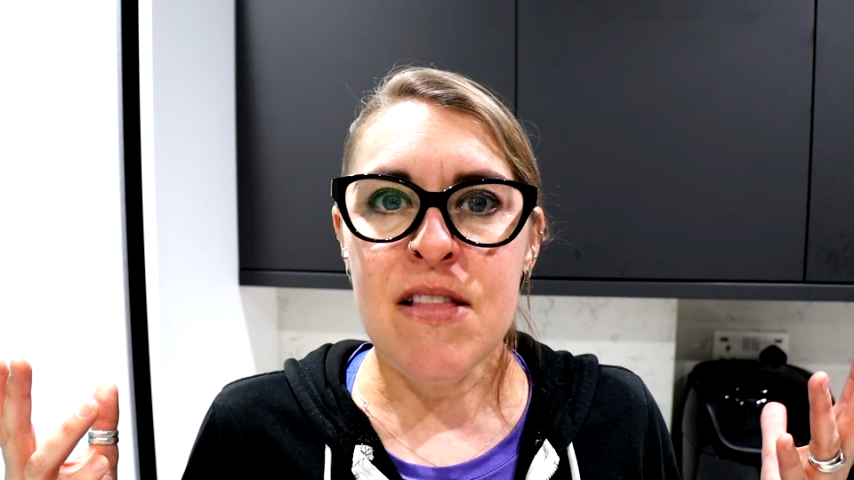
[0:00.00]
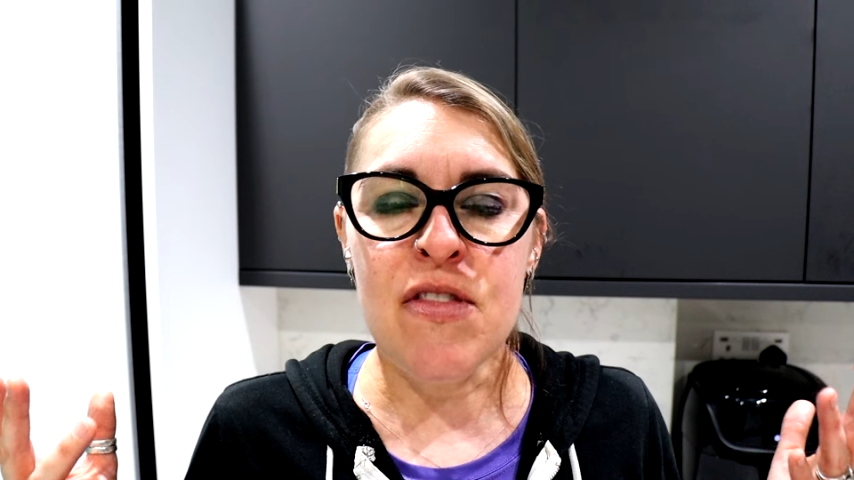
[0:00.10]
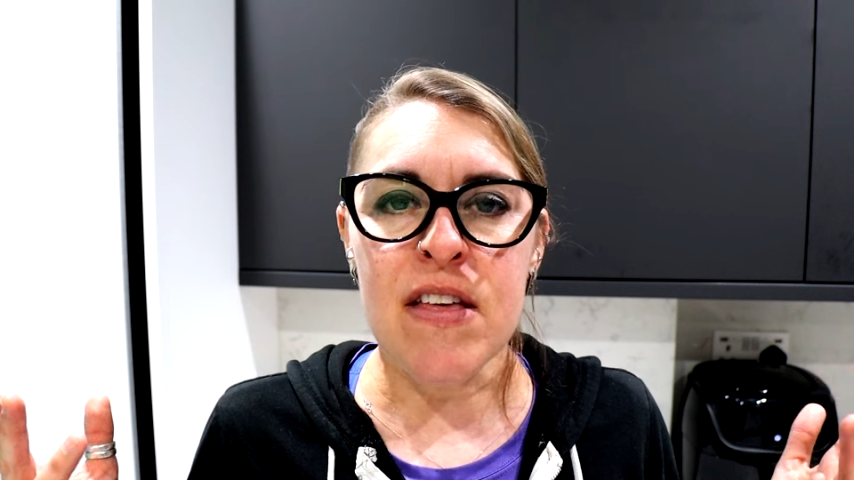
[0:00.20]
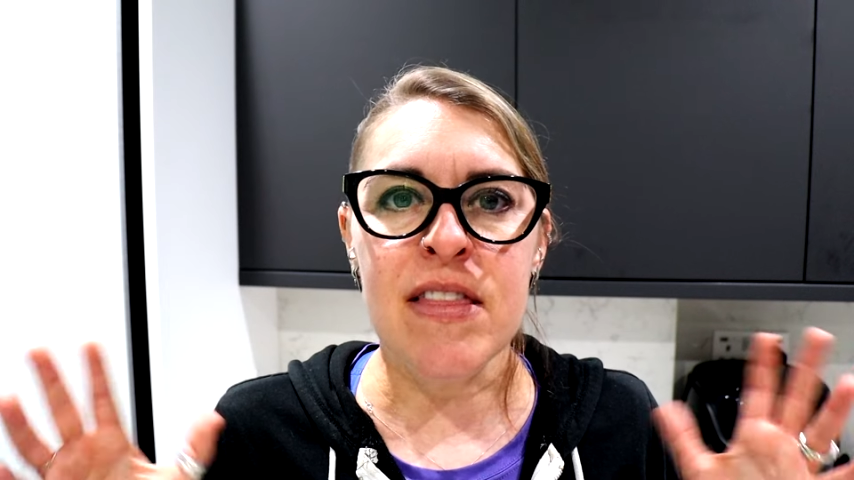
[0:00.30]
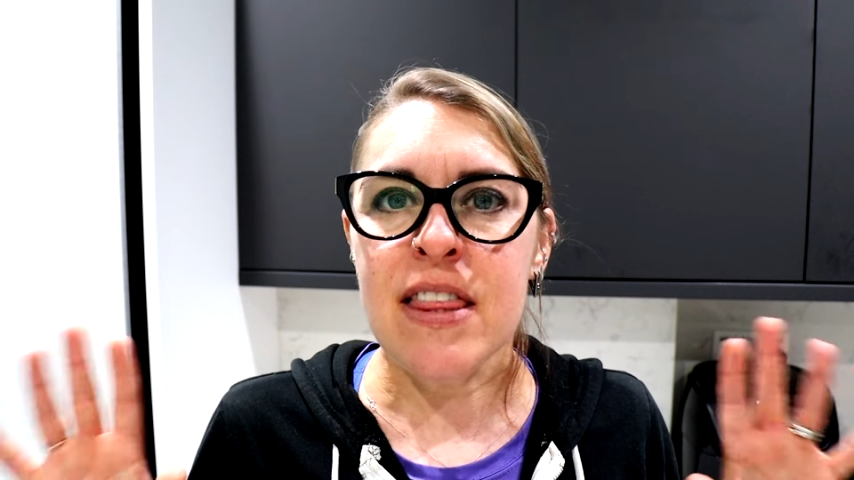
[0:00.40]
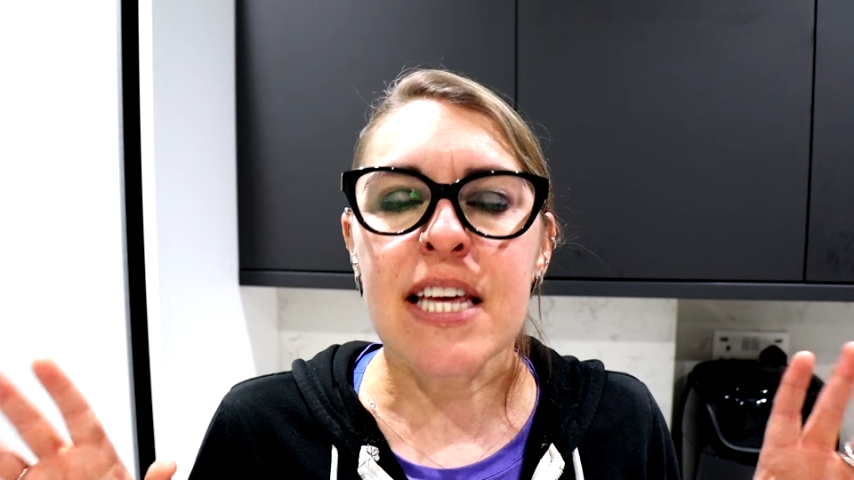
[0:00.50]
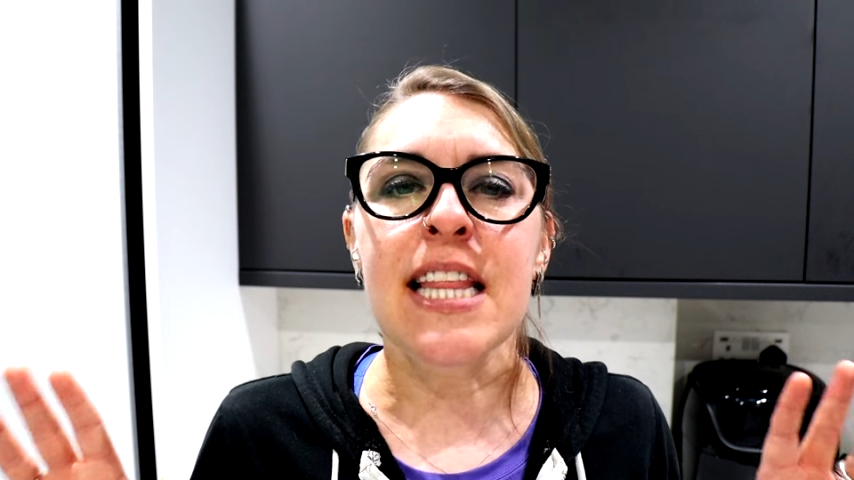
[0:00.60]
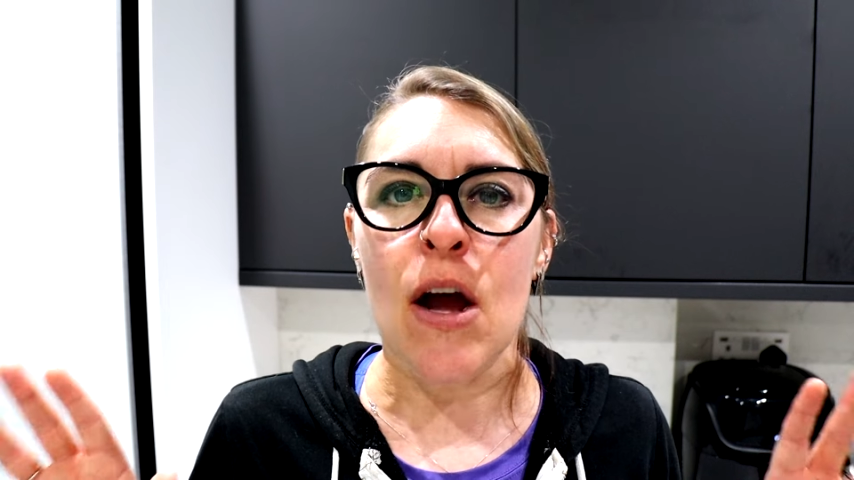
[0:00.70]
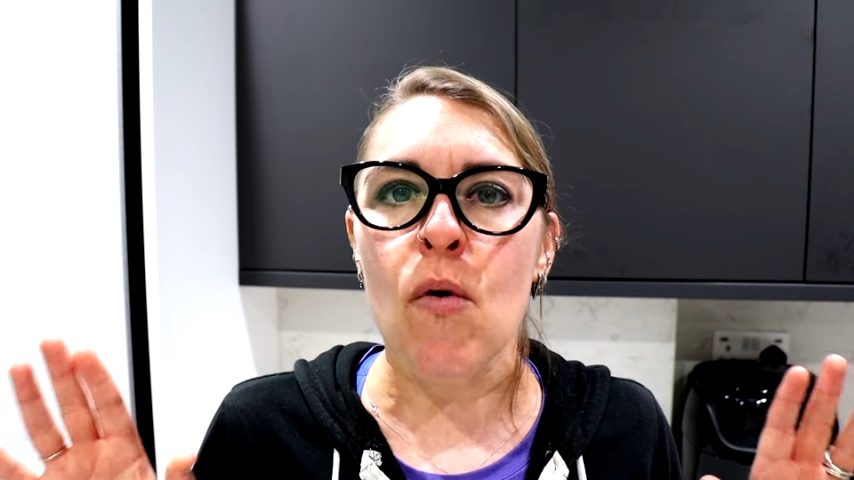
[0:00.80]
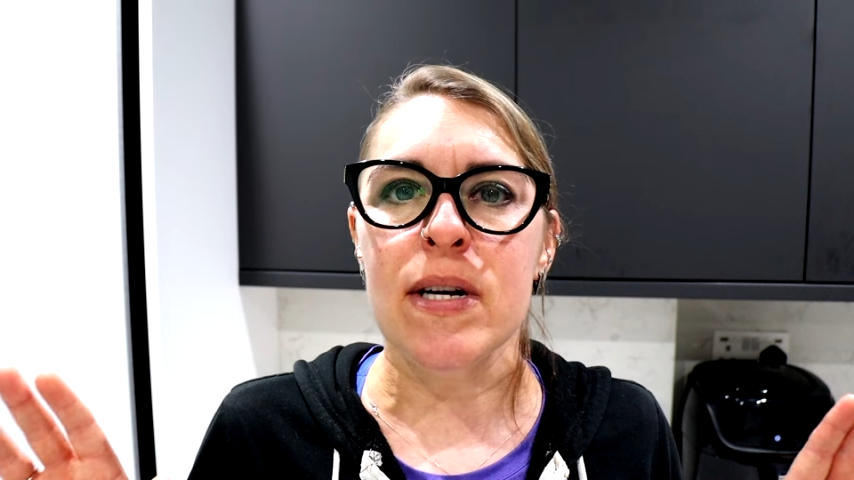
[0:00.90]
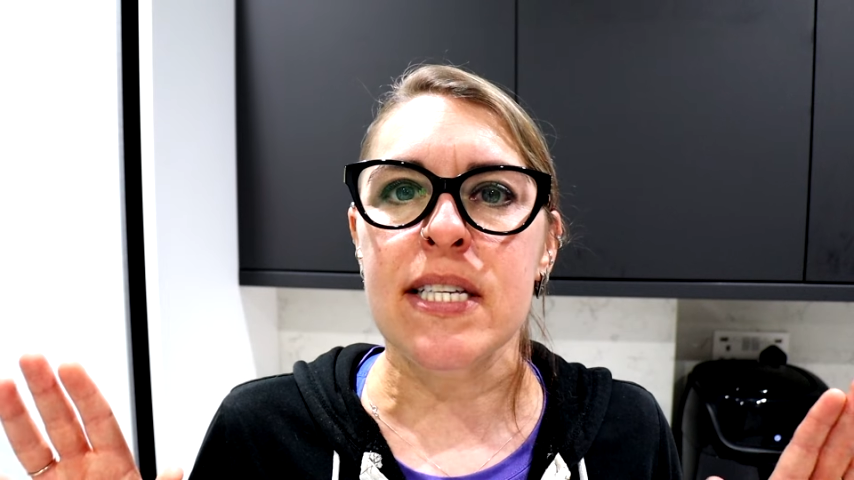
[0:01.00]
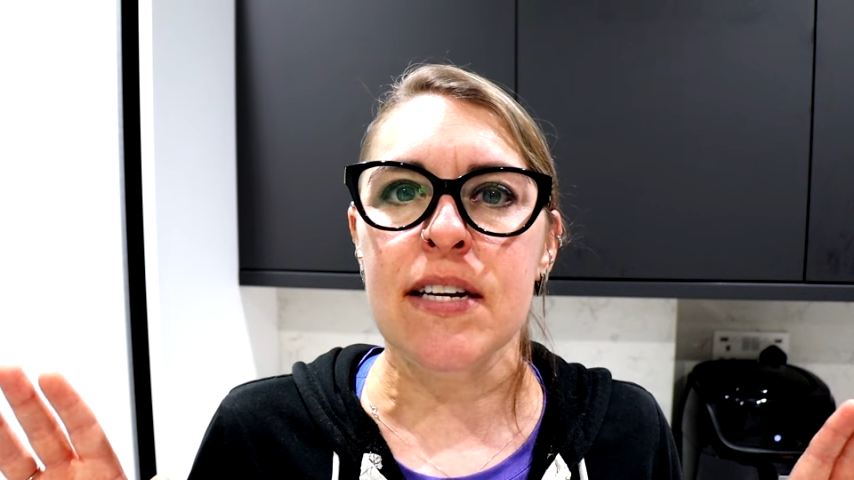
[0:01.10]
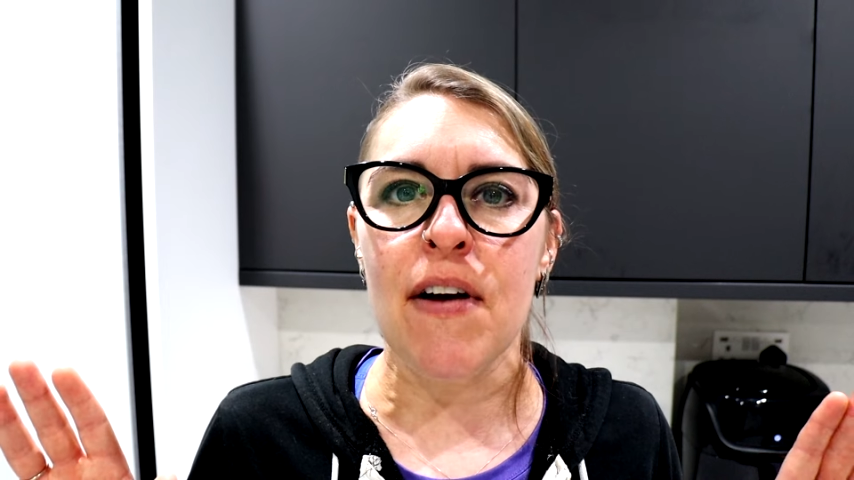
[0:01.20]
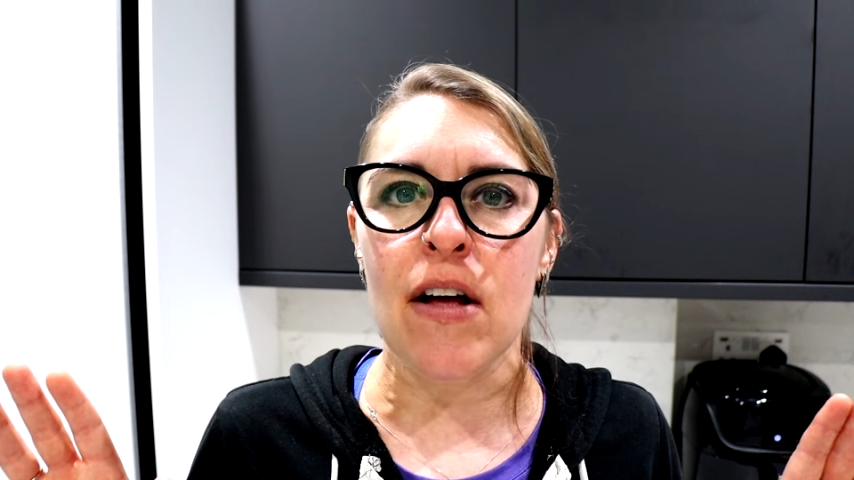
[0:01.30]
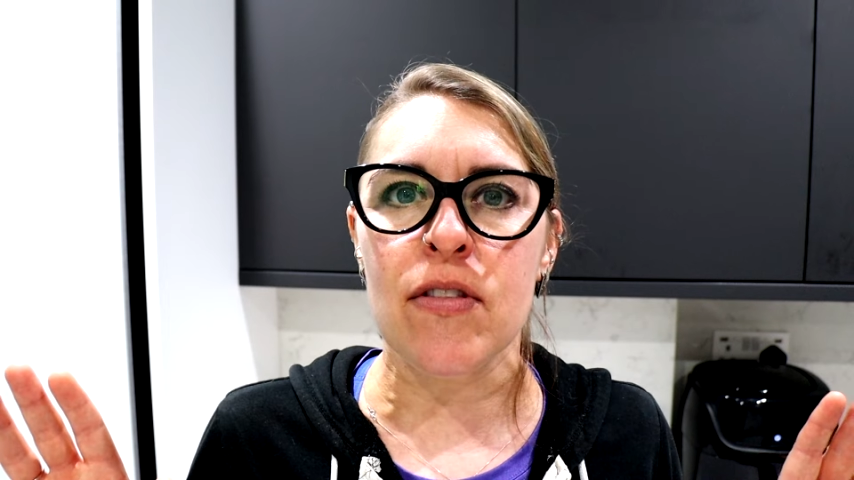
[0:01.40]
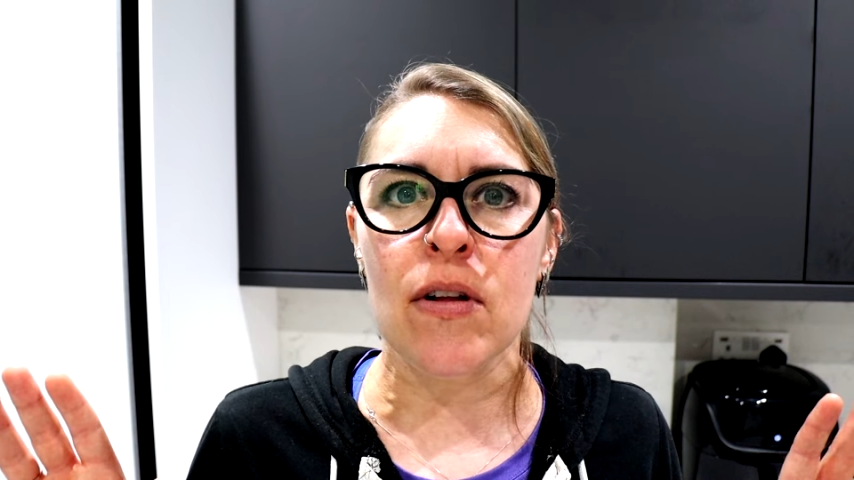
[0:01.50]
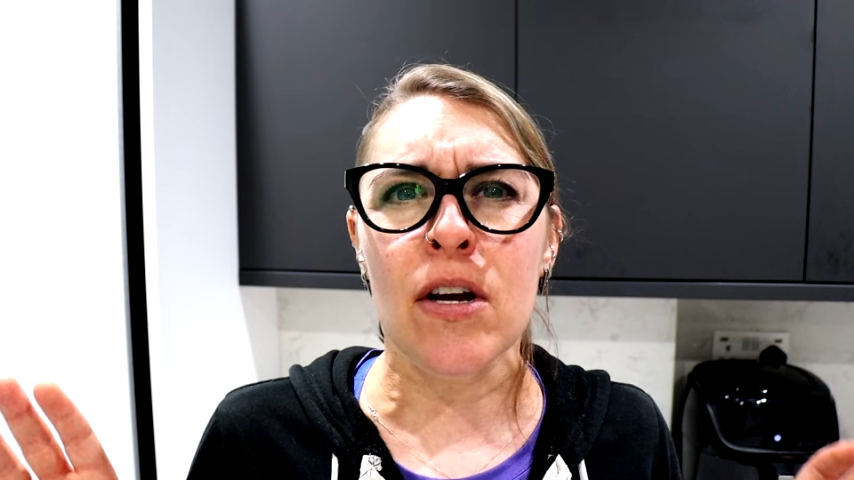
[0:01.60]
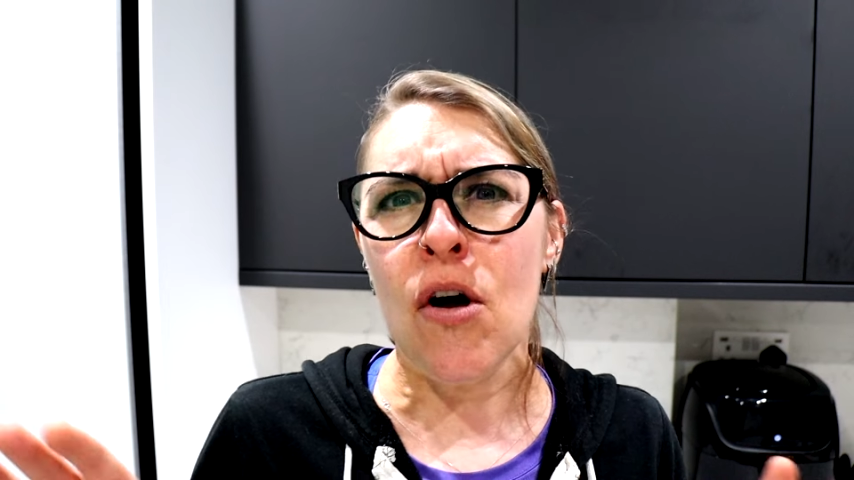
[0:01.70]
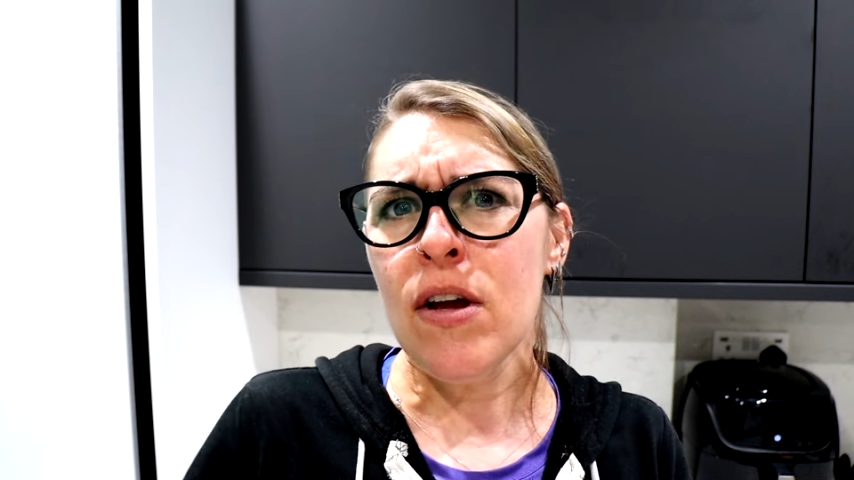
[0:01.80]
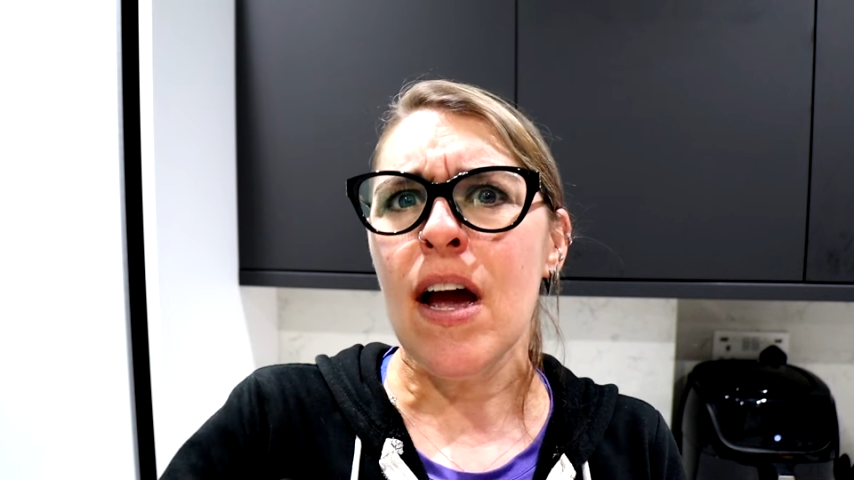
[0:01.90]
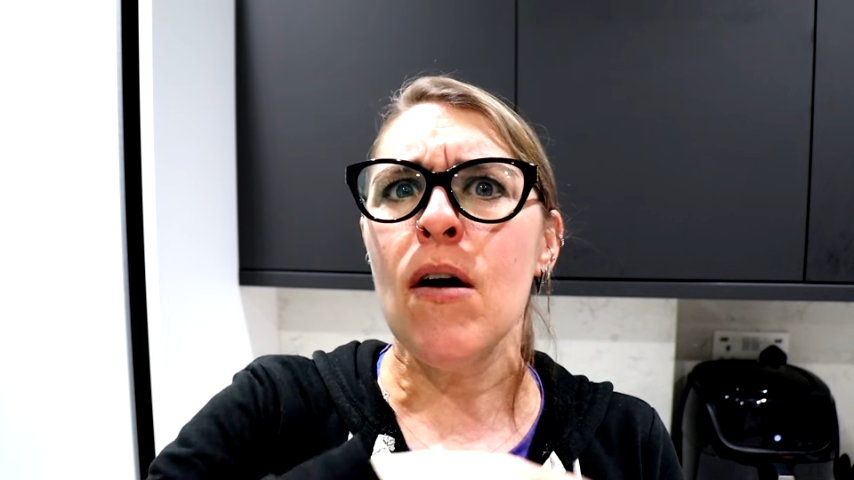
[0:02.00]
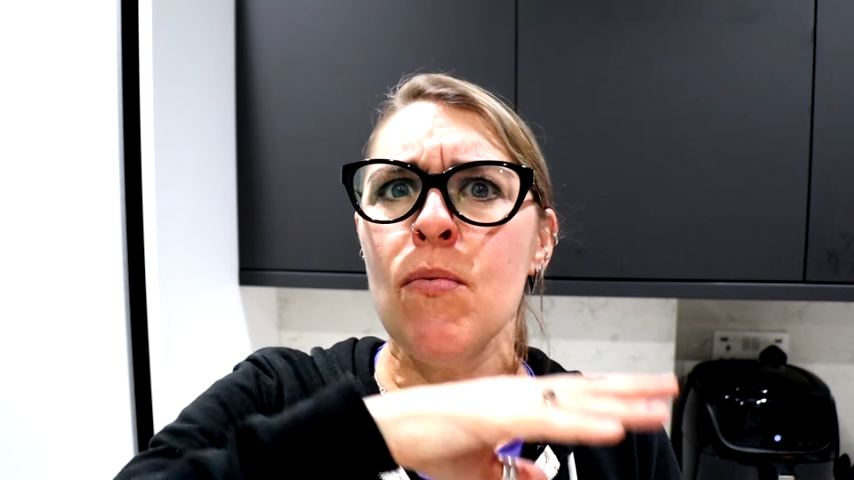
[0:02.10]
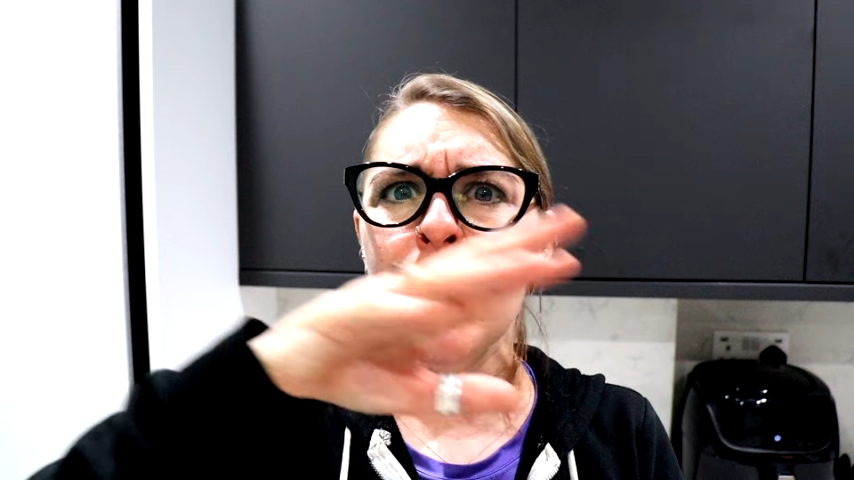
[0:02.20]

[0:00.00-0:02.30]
the thing they always leave out, they're like, oh yeah,